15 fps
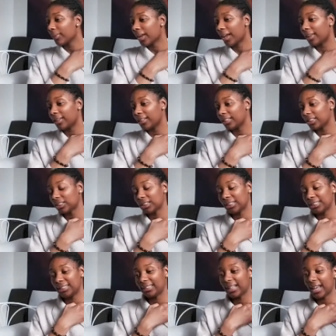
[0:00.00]
and
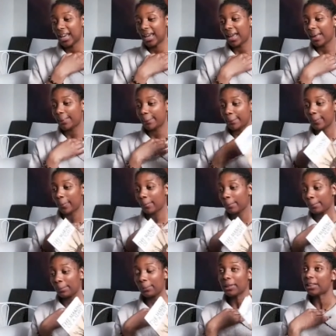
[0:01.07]
literally there
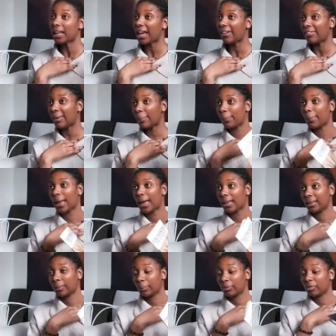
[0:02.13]
and
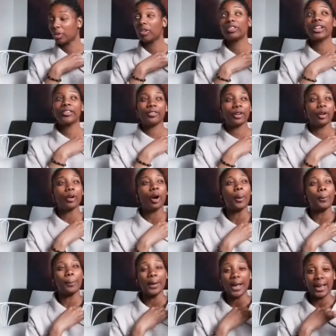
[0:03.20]
back. Before I even
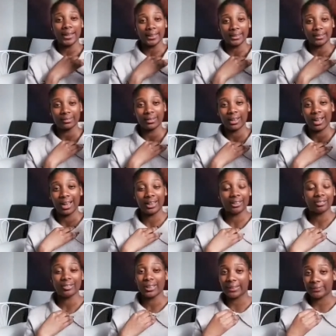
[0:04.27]
got back, I had
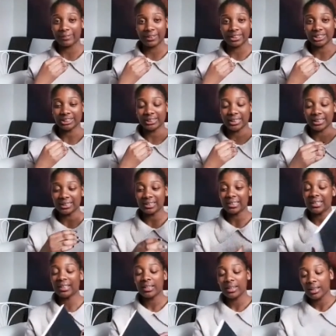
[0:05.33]
already finished this,
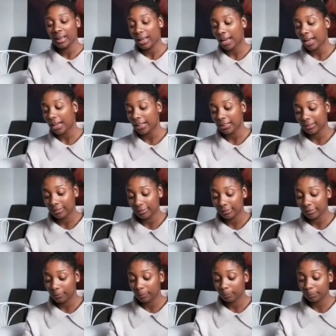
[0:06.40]
and